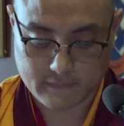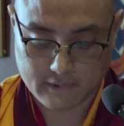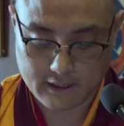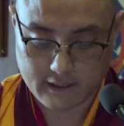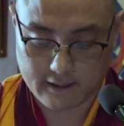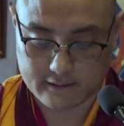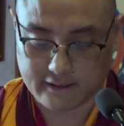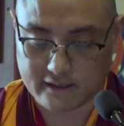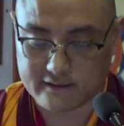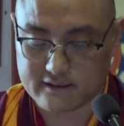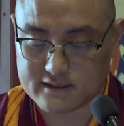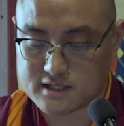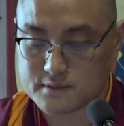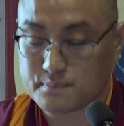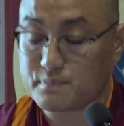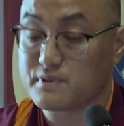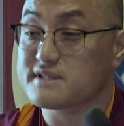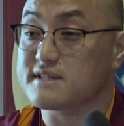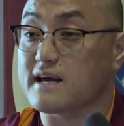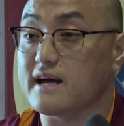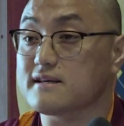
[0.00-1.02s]
And that is
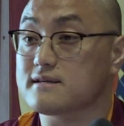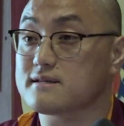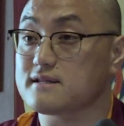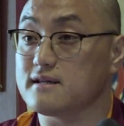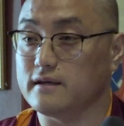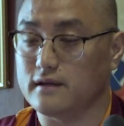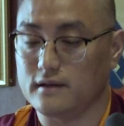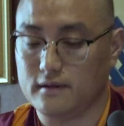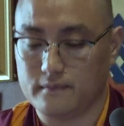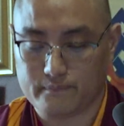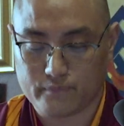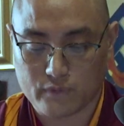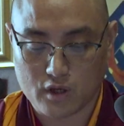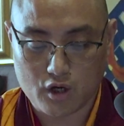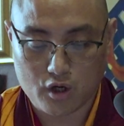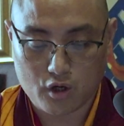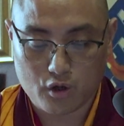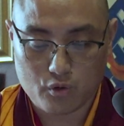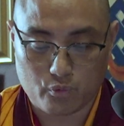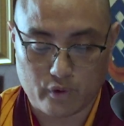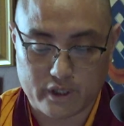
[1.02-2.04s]
precisely
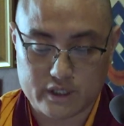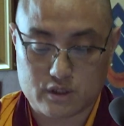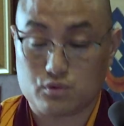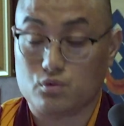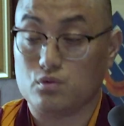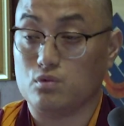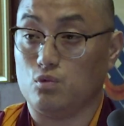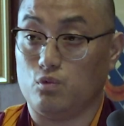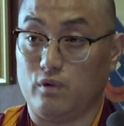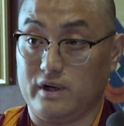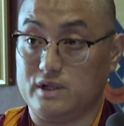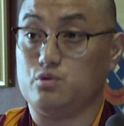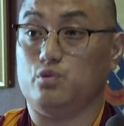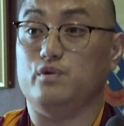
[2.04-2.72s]
what